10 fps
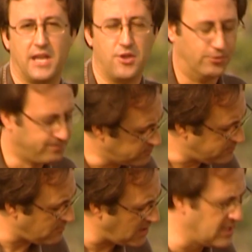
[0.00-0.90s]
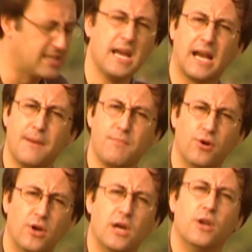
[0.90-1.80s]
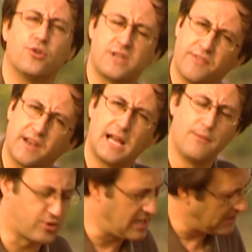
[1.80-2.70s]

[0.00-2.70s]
this little bird, but we will get close to